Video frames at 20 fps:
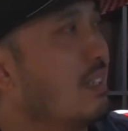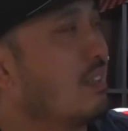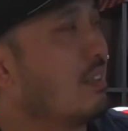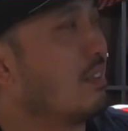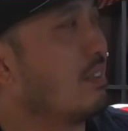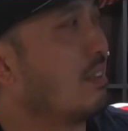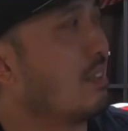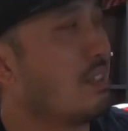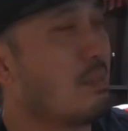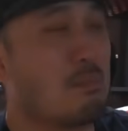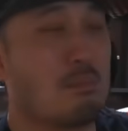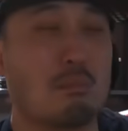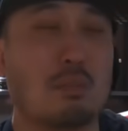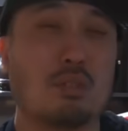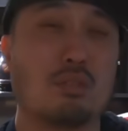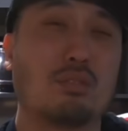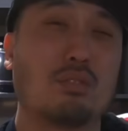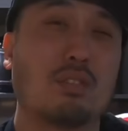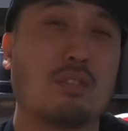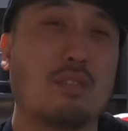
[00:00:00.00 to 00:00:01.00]
sunny
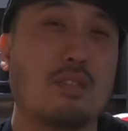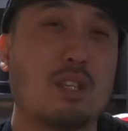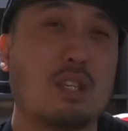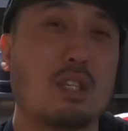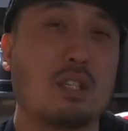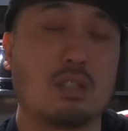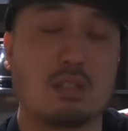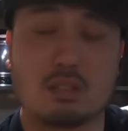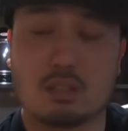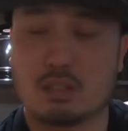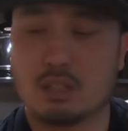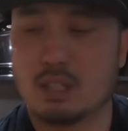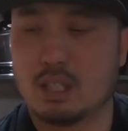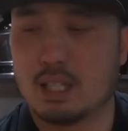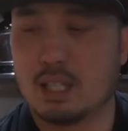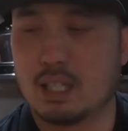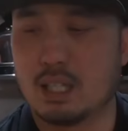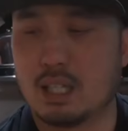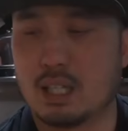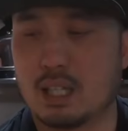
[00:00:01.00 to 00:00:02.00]
most of the year.
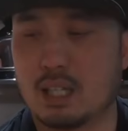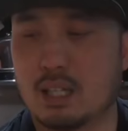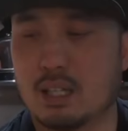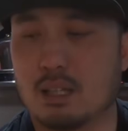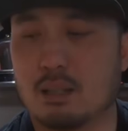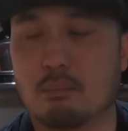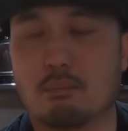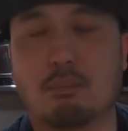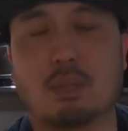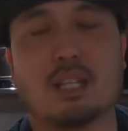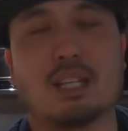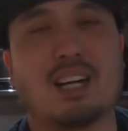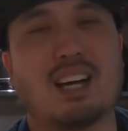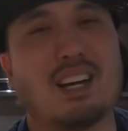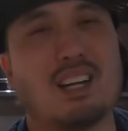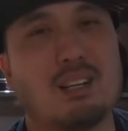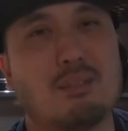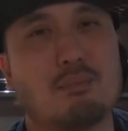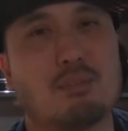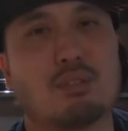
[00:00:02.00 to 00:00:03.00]
But
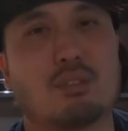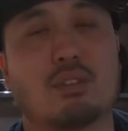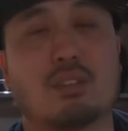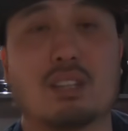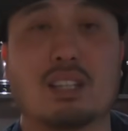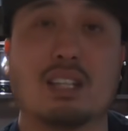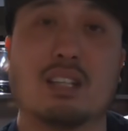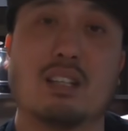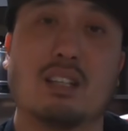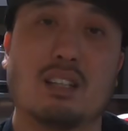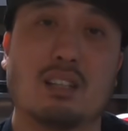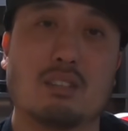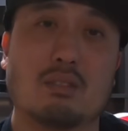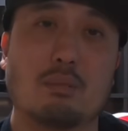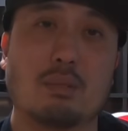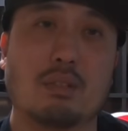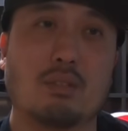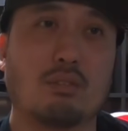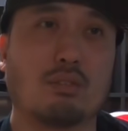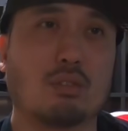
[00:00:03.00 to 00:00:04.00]
I am starting to get a little
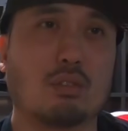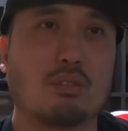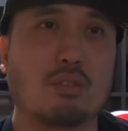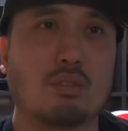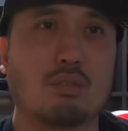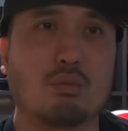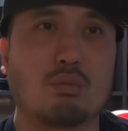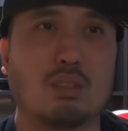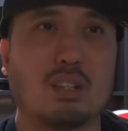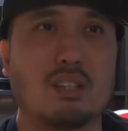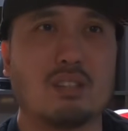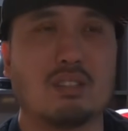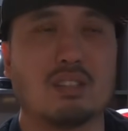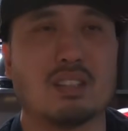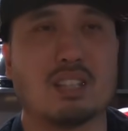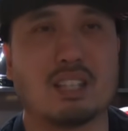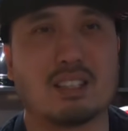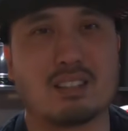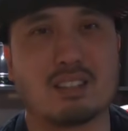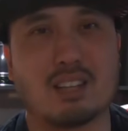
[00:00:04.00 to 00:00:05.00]
bit of surface rust,
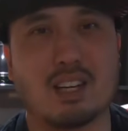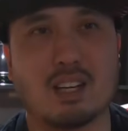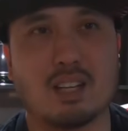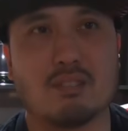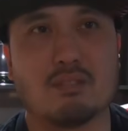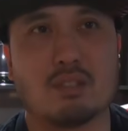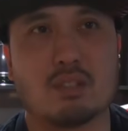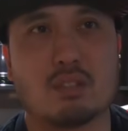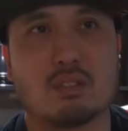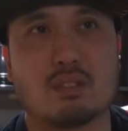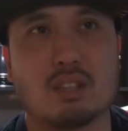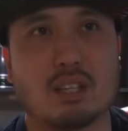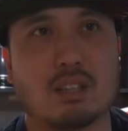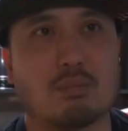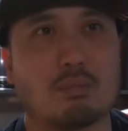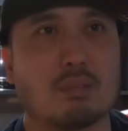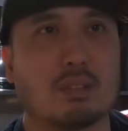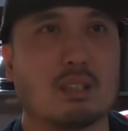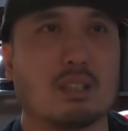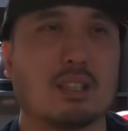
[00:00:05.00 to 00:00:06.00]
and that's kind of annoying. I
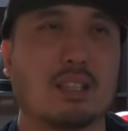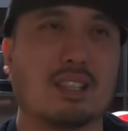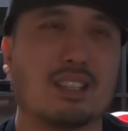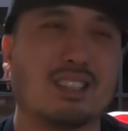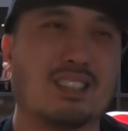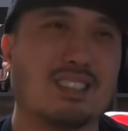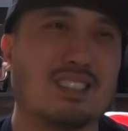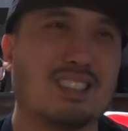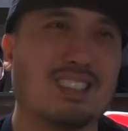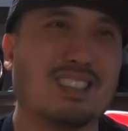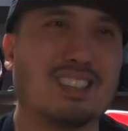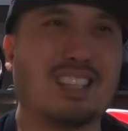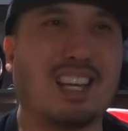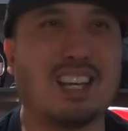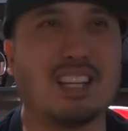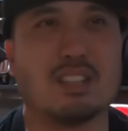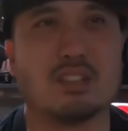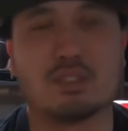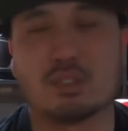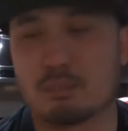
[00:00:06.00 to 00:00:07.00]
spent like
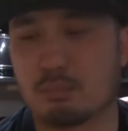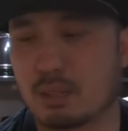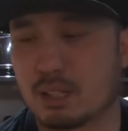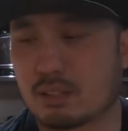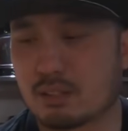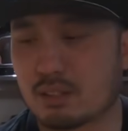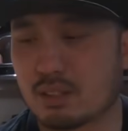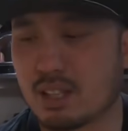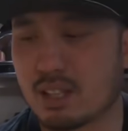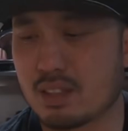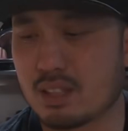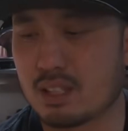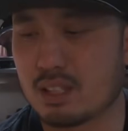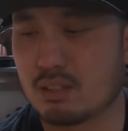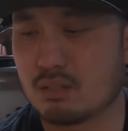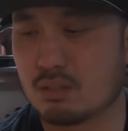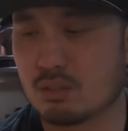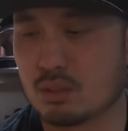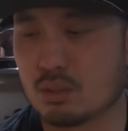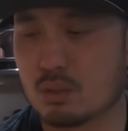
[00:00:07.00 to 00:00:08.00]
$800 on that
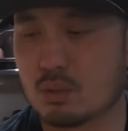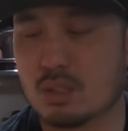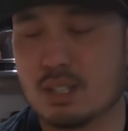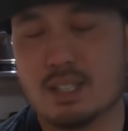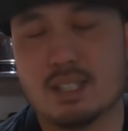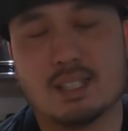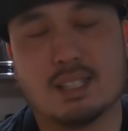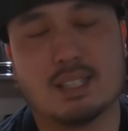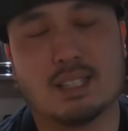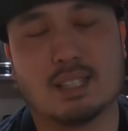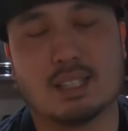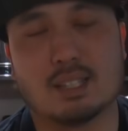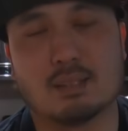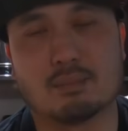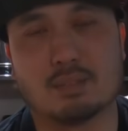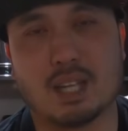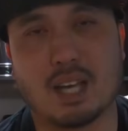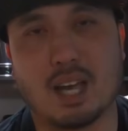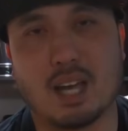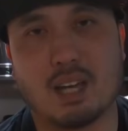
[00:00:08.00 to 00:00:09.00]
thing, so
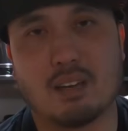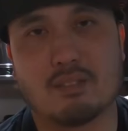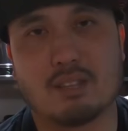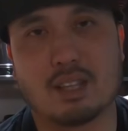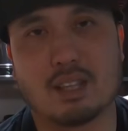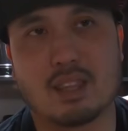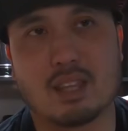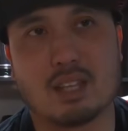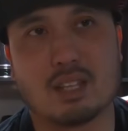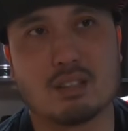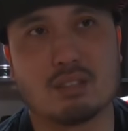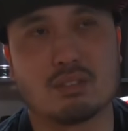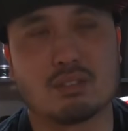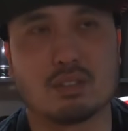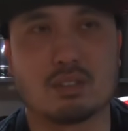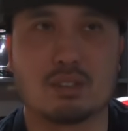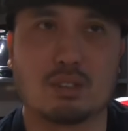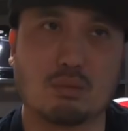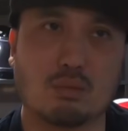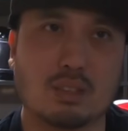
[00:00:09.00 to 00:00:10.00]
to have that thing
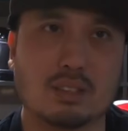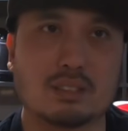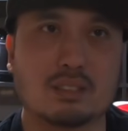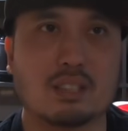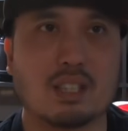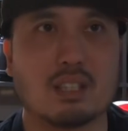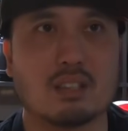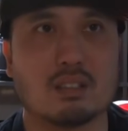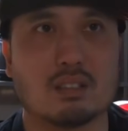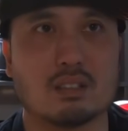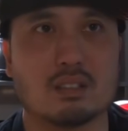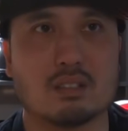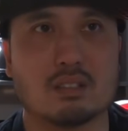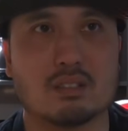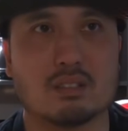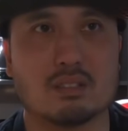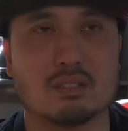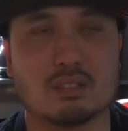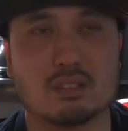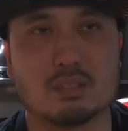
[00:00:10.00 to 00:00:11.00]
start to rust out is
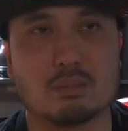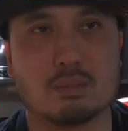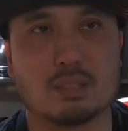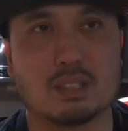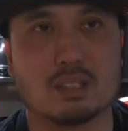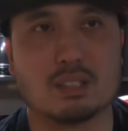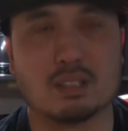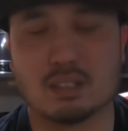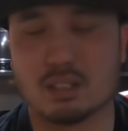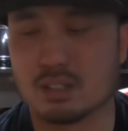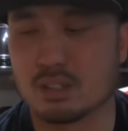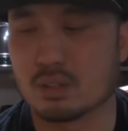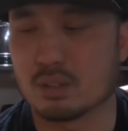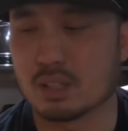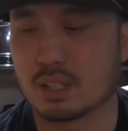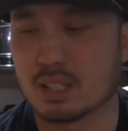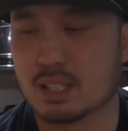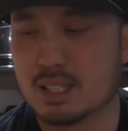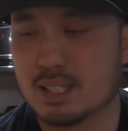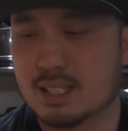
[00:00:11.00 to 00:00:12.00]
a little bit
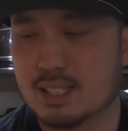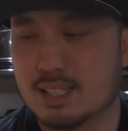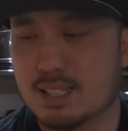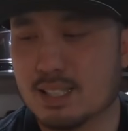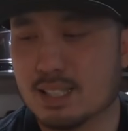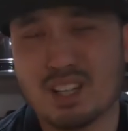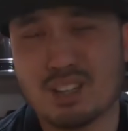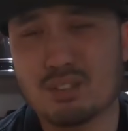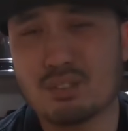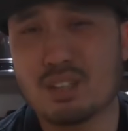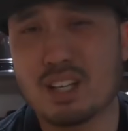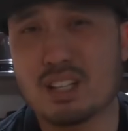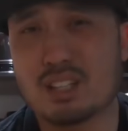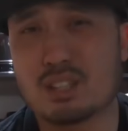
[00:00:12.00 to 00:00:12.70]
annoying. I also had to